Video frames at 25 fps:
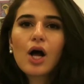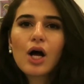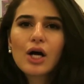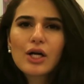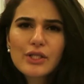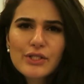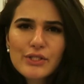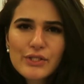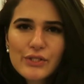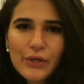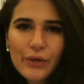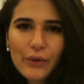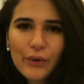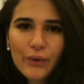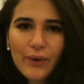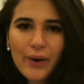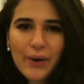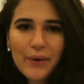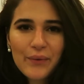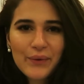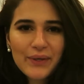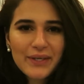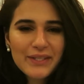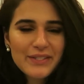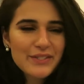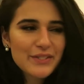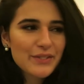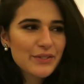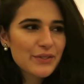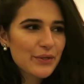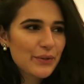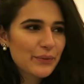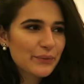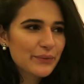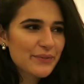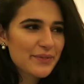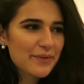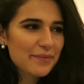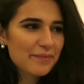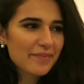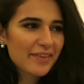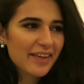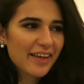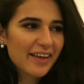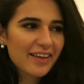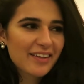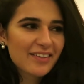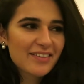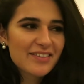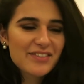also i wanted to note
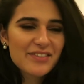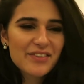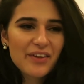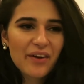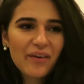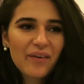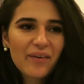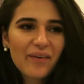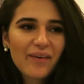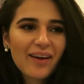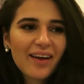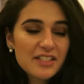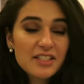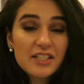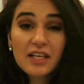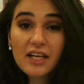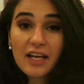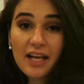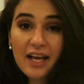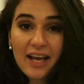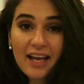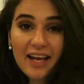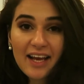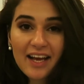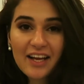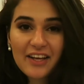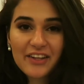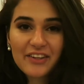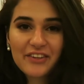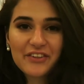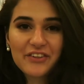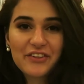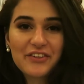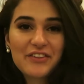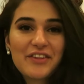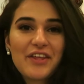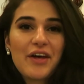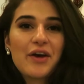something so today i learned